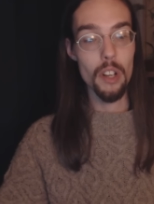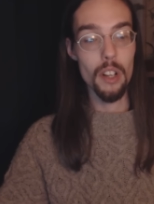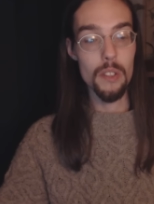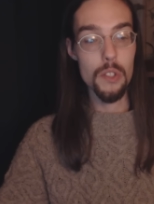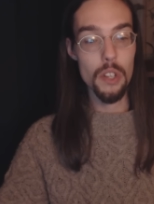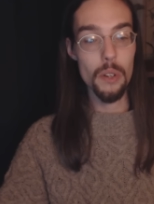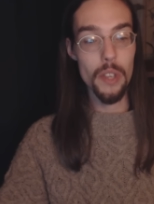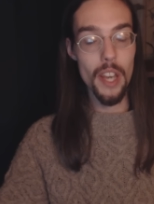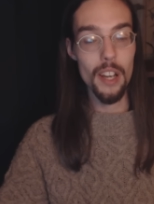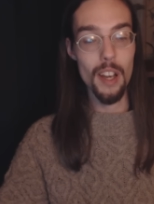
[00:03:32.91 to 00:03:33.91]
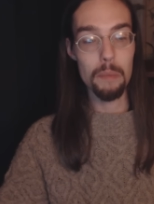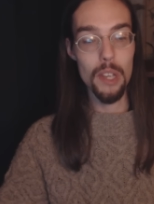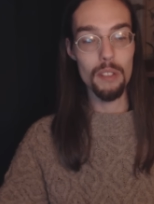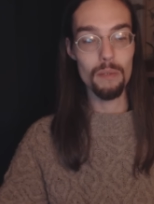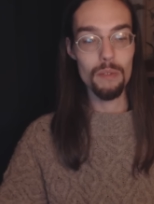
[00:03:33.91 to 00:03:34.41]
Uh, so yeah, I
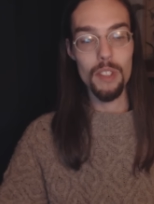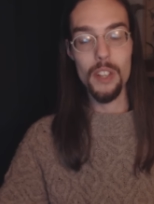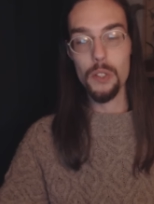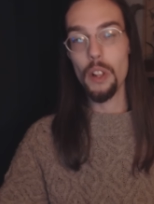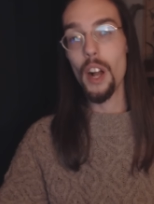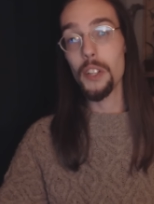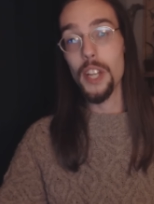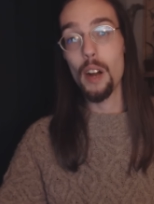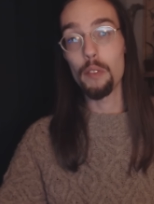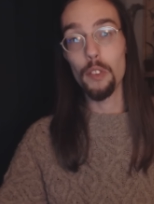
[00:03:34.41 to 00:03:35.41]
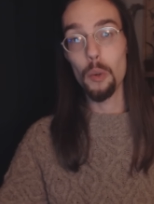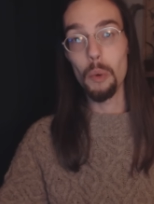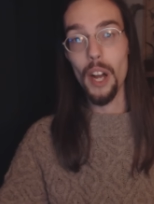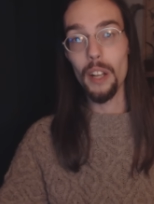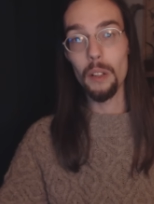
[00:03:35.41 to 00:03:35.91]
mean, he's locked out for a
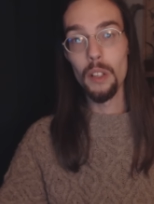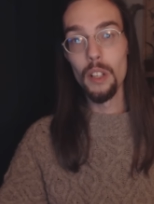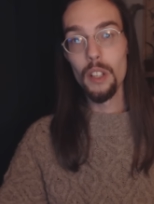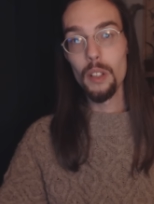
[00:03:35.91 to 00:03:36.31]
while.